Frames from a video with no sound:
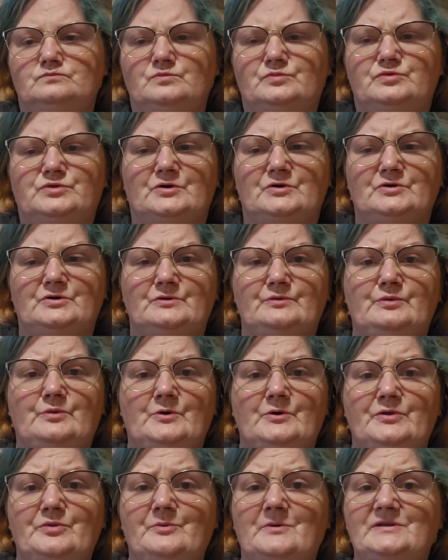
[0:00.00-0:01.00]
third or
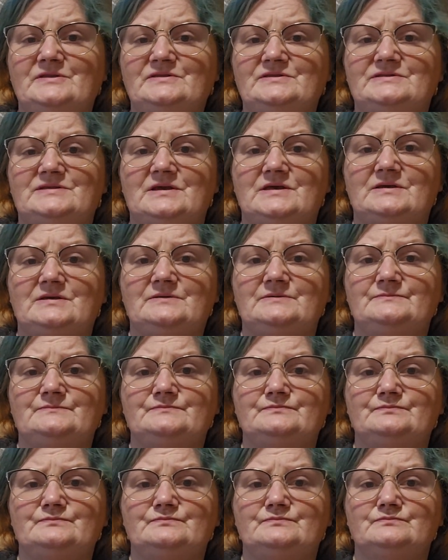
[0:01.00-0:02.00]
fourth Wednesday.
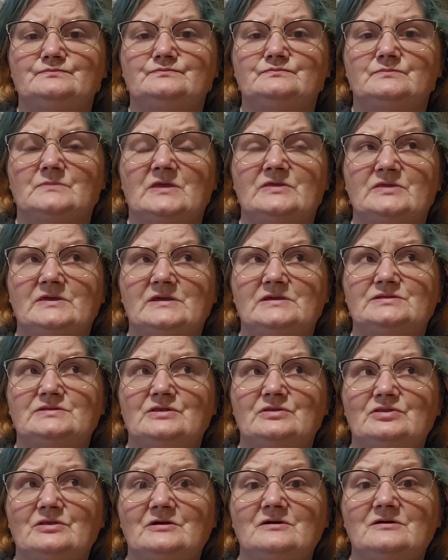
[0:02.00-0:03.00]
I think it's the
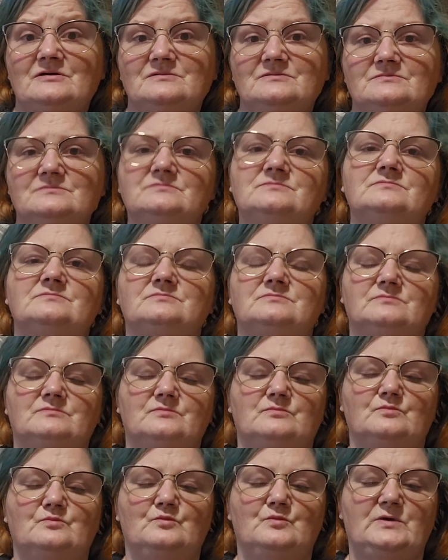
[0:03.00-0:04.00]
third,
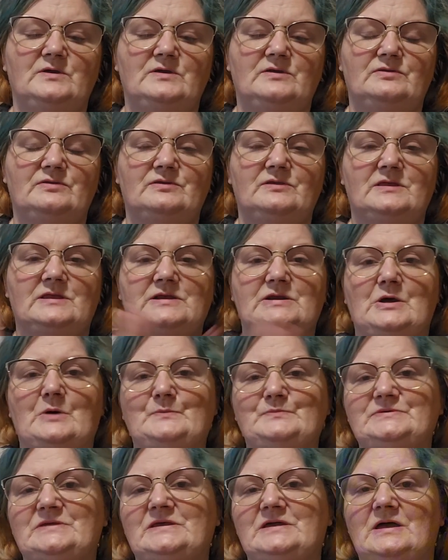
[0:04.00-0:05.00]
with an
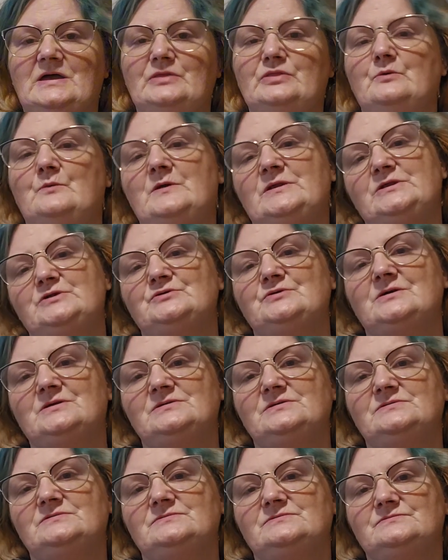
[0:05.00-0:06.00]
update on the wedding
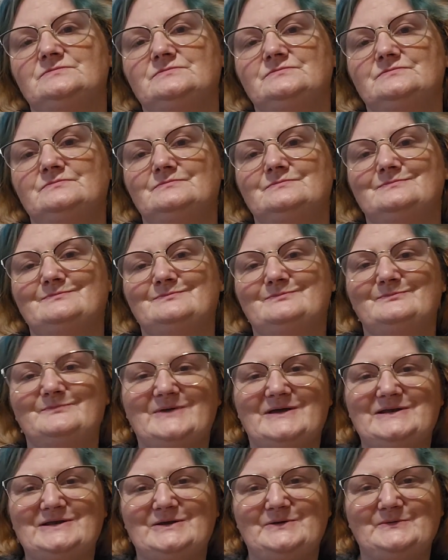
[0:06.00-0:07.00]
dress.
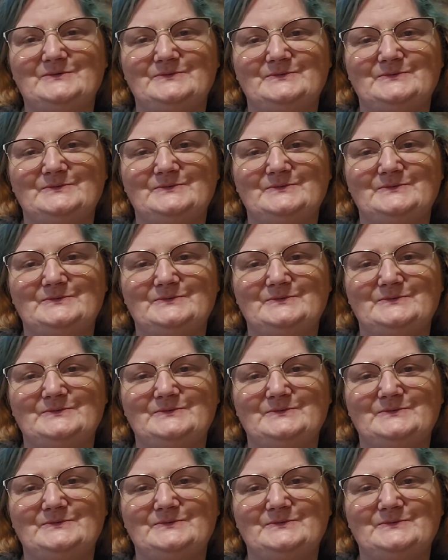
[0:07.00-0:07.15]
Bye now.